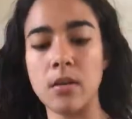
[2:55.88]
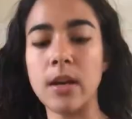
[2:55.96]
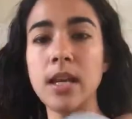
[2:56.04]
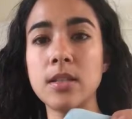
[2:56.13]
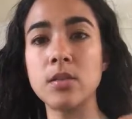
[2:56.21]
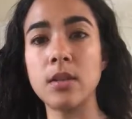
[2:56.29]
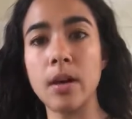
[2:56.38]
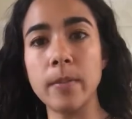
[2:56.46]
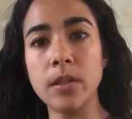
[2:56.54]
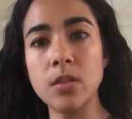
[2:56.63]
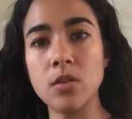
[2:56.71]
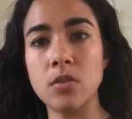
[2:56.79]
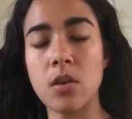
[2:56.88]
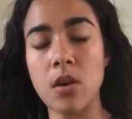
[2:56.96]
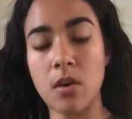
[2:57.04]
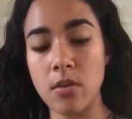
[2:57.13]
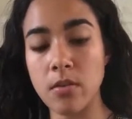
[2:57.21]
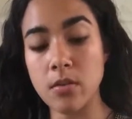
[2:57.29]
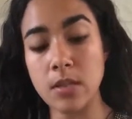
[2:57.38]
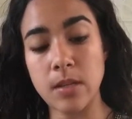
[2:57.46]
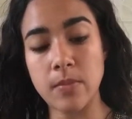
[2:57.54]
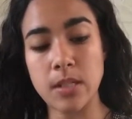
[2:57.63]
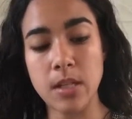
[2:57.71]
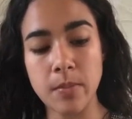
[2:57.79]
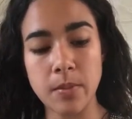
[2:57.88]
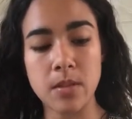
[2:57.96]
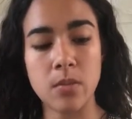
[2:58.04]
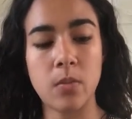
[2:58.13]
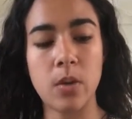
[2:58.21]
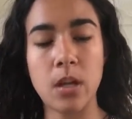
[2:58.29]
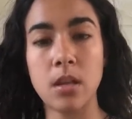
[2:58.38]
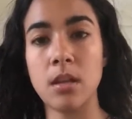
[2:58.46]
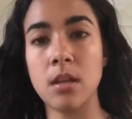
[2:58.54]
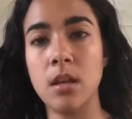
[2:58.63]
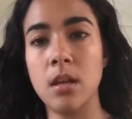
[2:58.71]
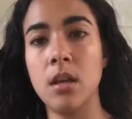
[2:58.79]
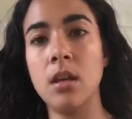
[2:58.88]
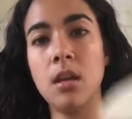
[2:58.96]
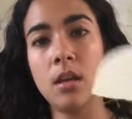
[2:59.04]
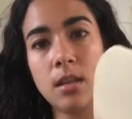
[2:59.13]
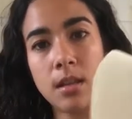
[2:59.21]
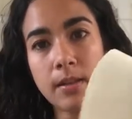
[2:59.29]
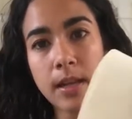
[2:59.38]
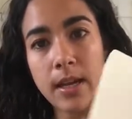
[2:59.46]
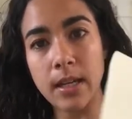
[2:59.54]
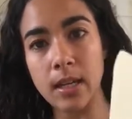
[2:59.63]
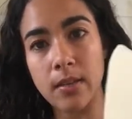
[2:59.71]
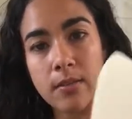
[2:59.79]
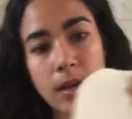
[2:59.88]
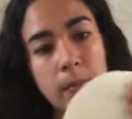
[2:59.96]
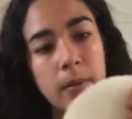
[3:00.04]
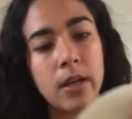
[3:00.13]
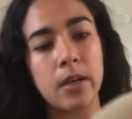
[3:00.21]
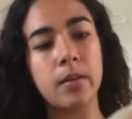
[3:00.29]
Okay, so now I'm going to do all those same steps with the lining fabric.